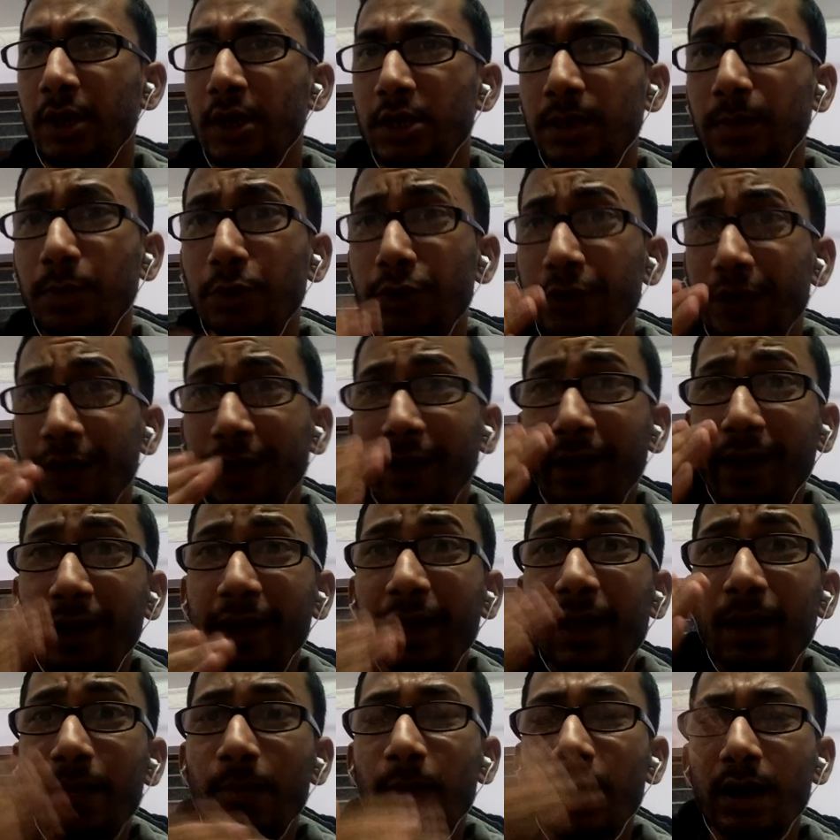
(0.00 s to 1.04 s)
Suppose
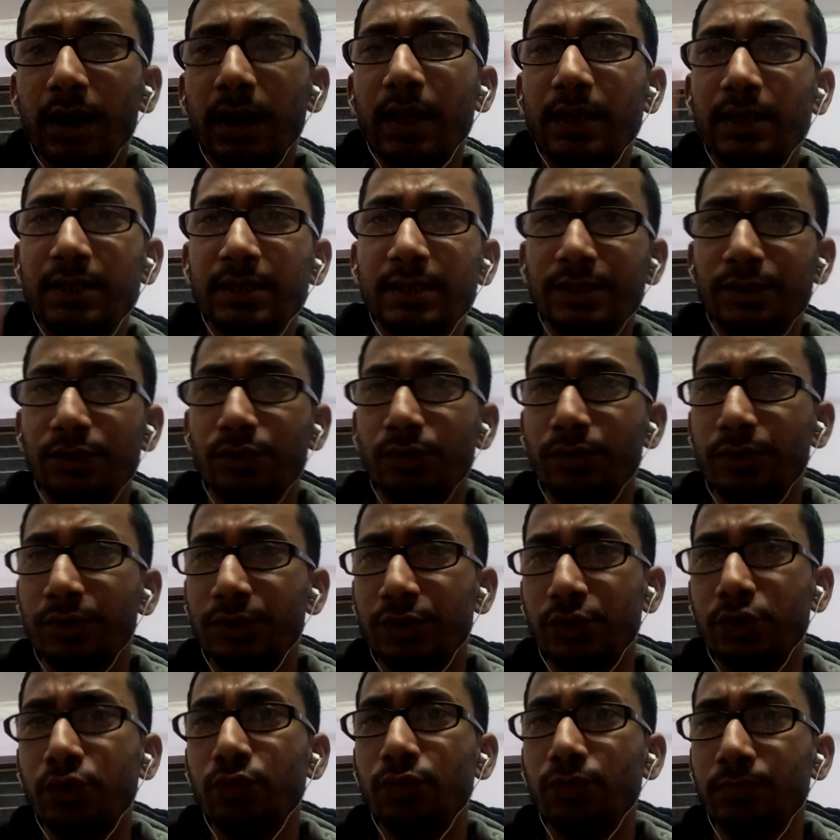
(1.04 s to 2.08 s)
India-Bangladesh
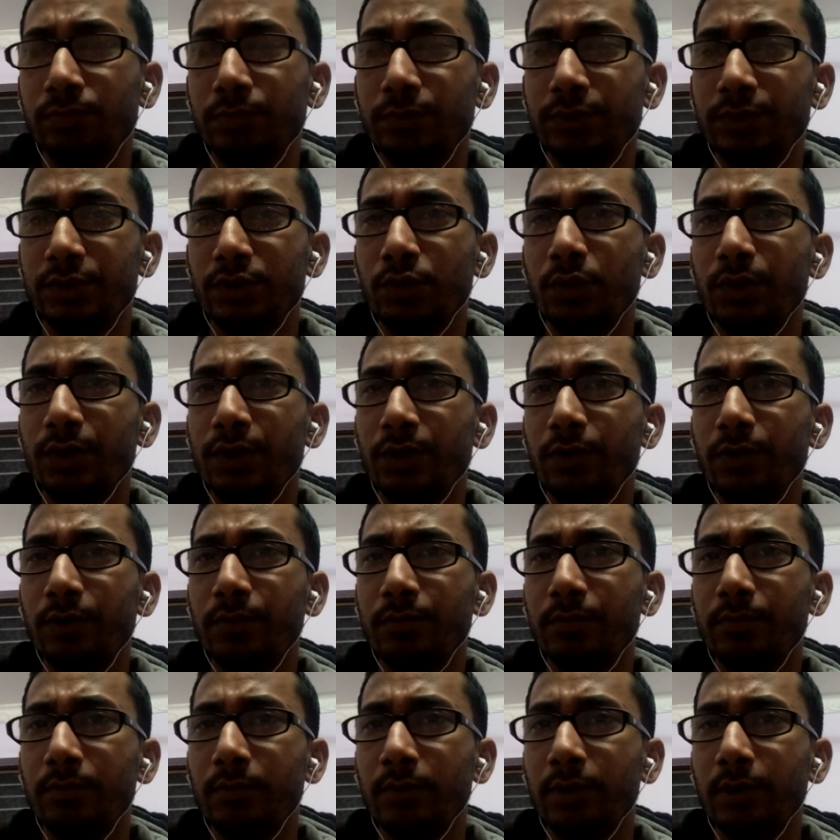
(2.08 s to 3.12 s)
issue is going
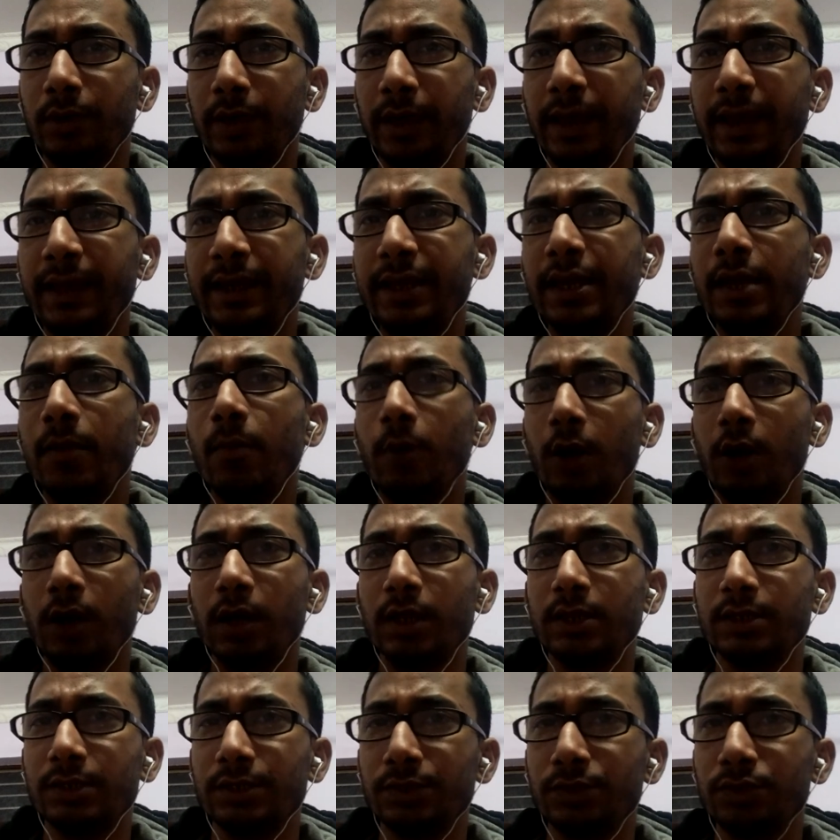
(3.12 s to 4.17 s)
on.
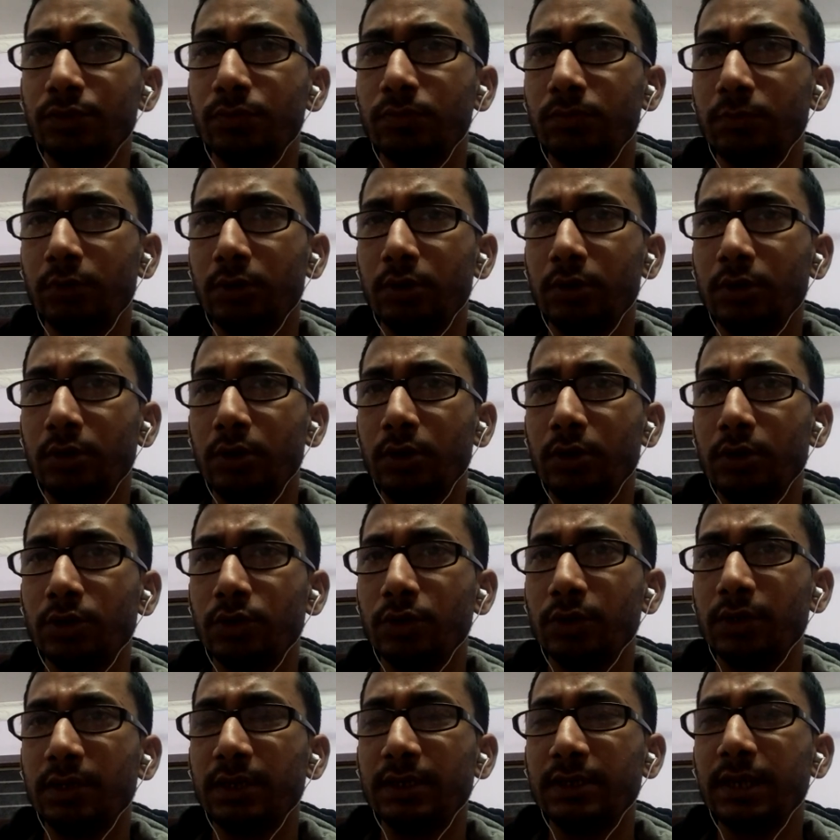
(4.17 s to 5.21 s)
India-Bangladesh issue.
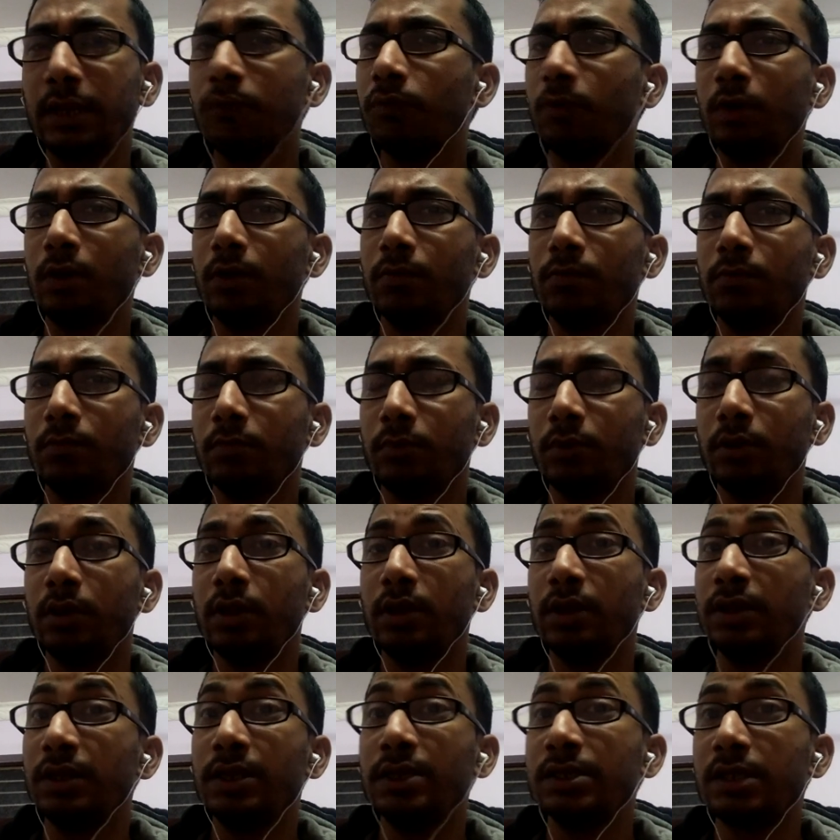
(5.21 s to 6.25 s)
So think that what?
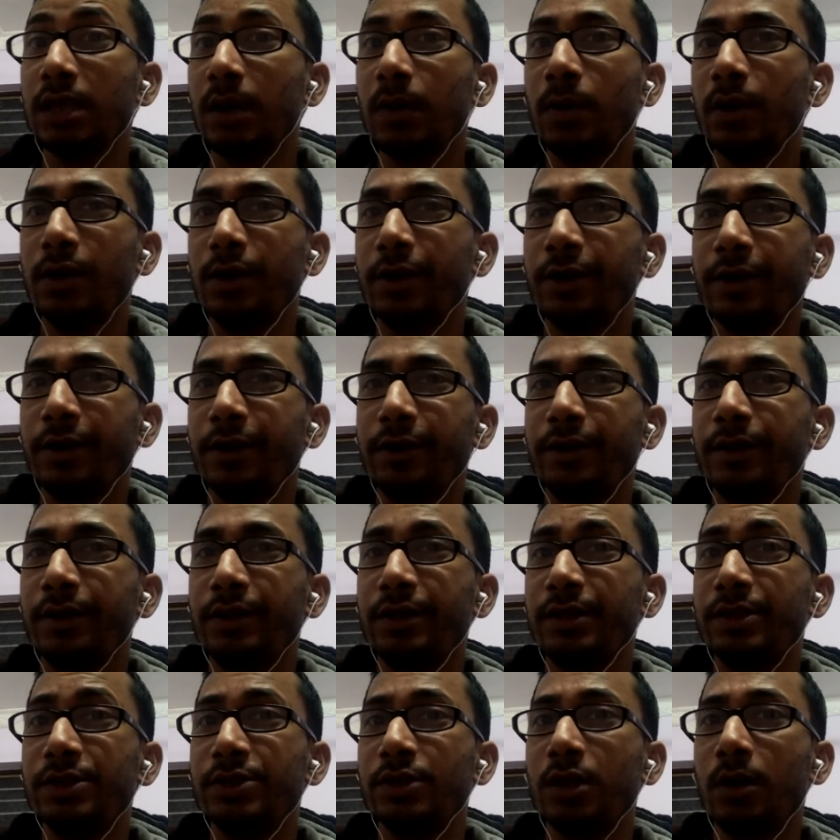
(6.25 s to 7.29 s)
Tista
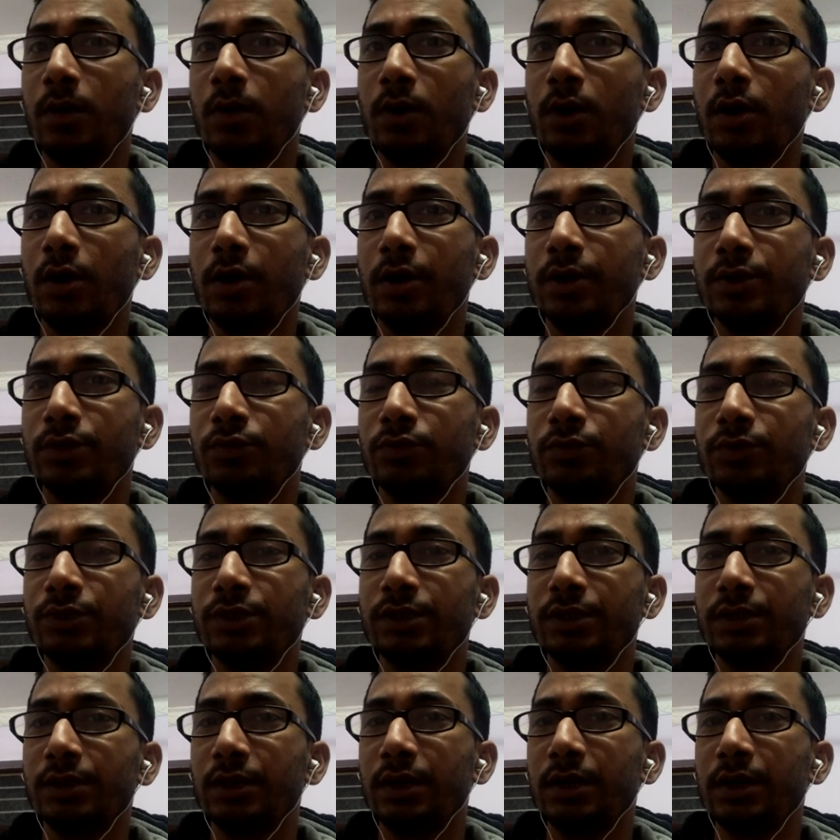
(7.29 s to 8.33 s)
water issue is
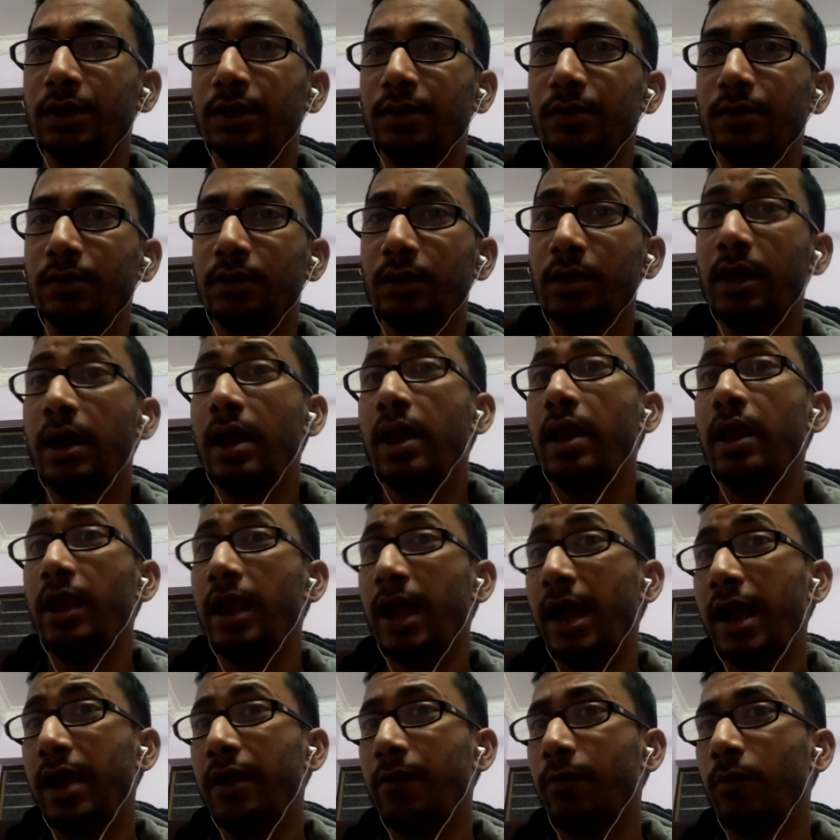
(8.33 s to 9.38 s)
running.
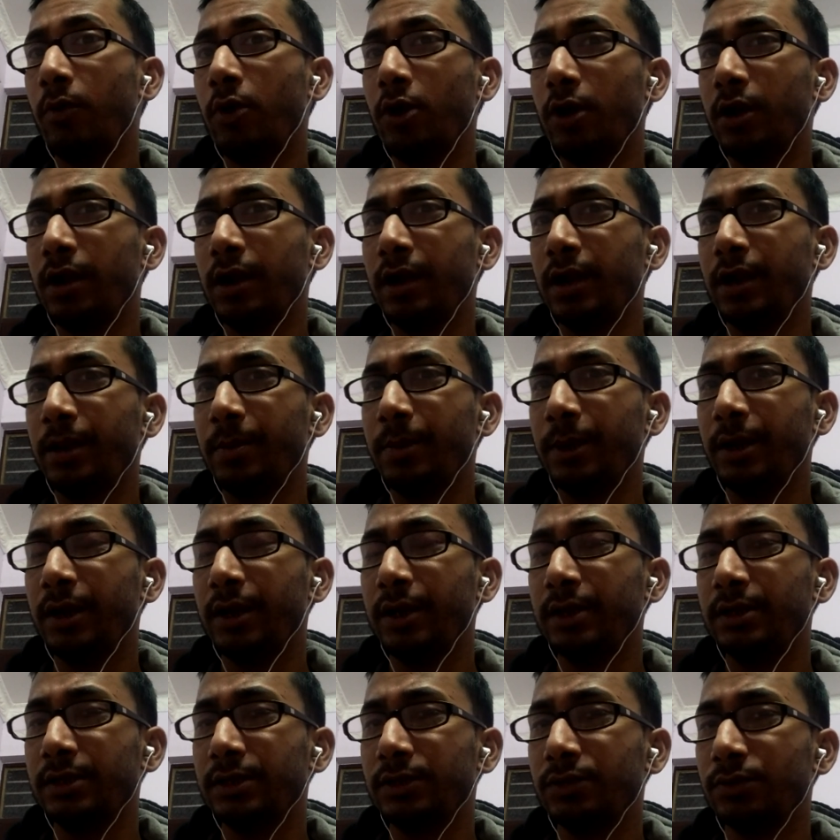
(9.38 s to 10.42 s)
Land border agreement
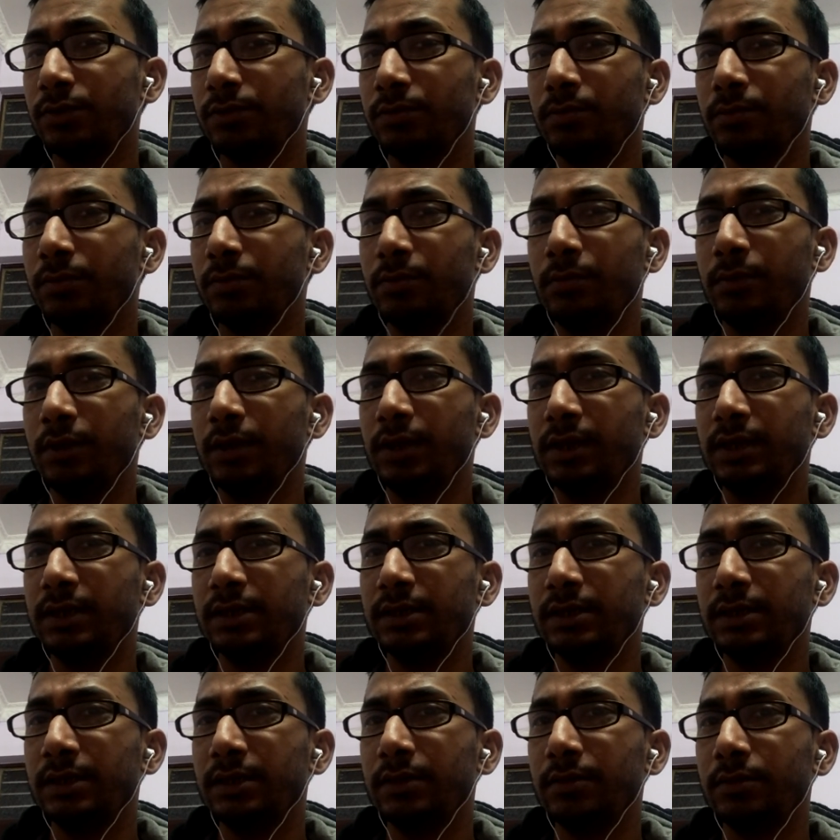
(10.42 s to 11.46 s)
is running
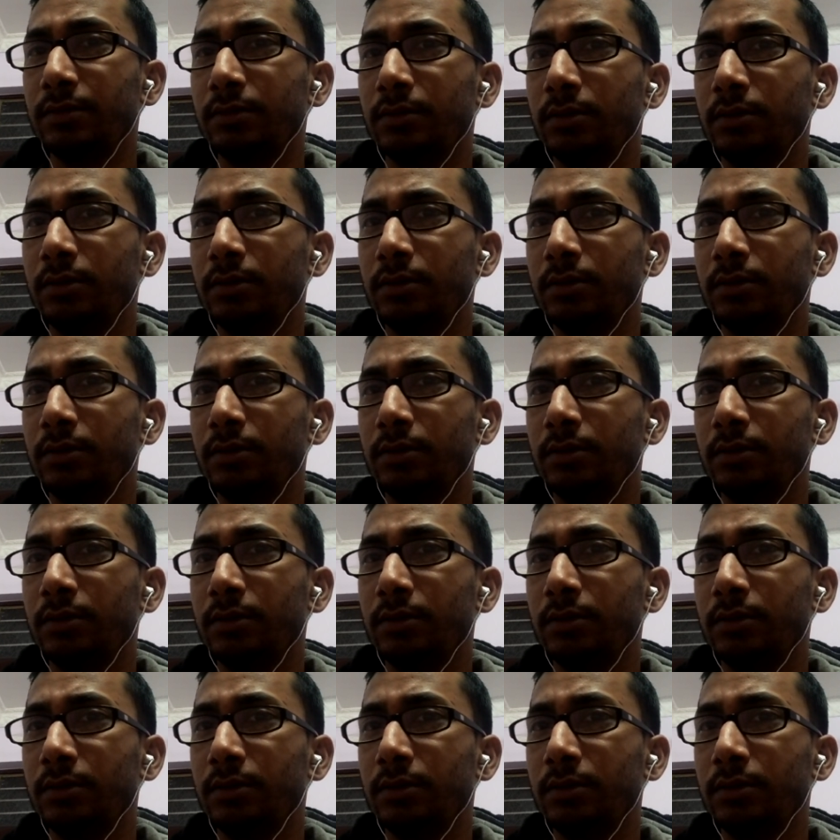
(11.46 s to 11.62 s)
is there.